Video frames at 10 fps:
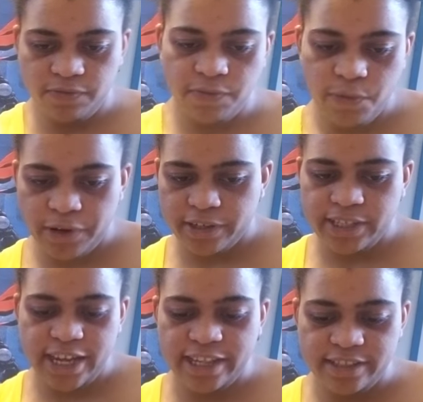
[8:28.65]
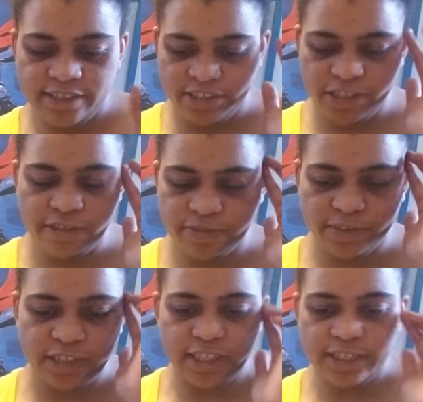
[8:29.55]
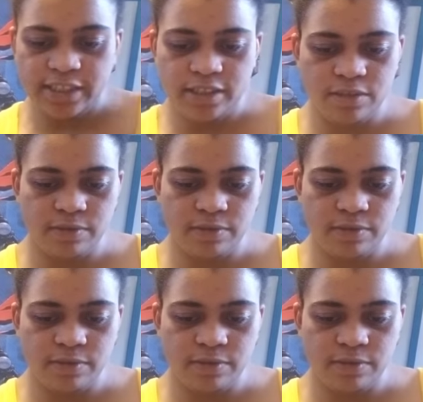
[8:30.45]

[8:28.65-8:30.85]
4 tens, 2 for justice,